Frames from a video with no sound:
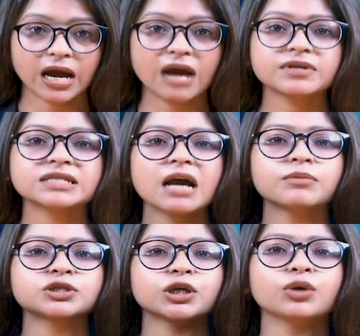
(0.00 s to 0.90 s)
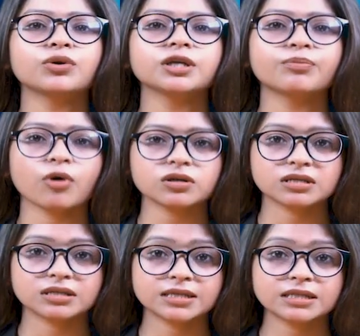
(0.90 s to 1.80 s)
Having cybersecurity
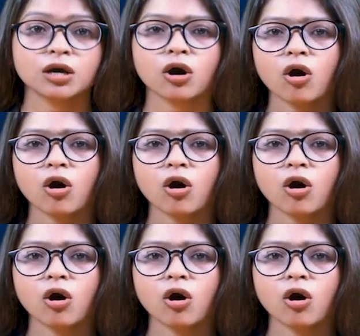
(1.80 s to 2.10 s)
processes